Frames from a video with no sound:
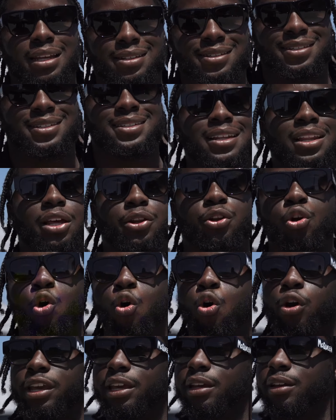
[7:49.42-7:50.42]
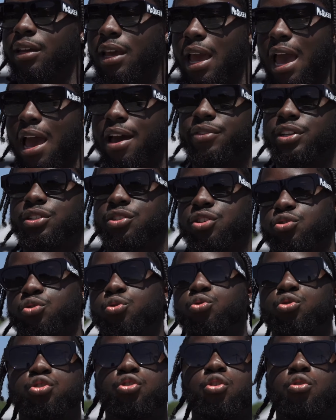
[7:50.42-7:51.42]
it's still annoying having to
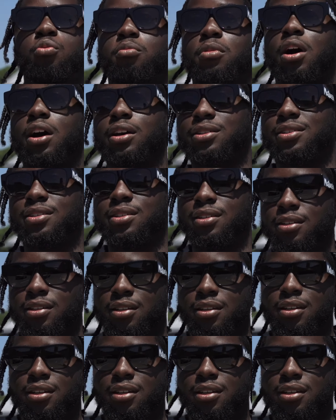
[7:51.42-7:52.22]
do so much